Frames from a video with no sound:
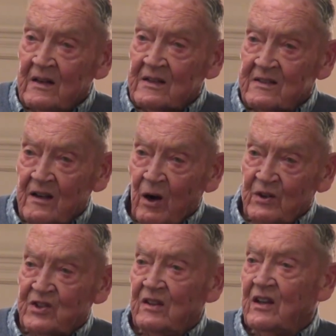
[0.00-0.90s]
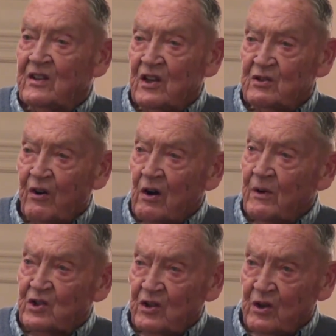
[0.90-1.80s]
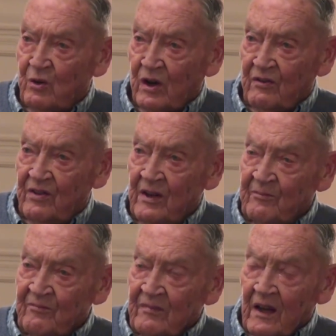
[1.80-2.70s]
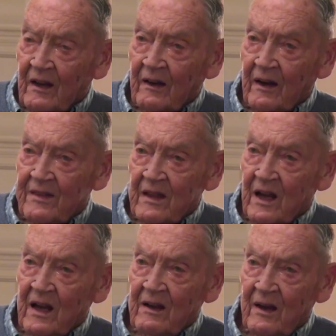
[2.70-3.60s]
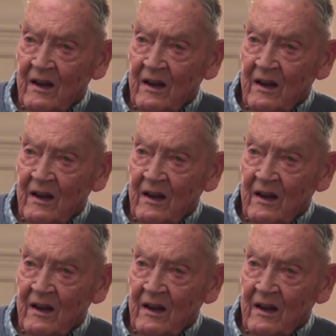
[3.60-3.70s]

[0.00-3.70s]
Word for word: So it's very much intuitive. I think,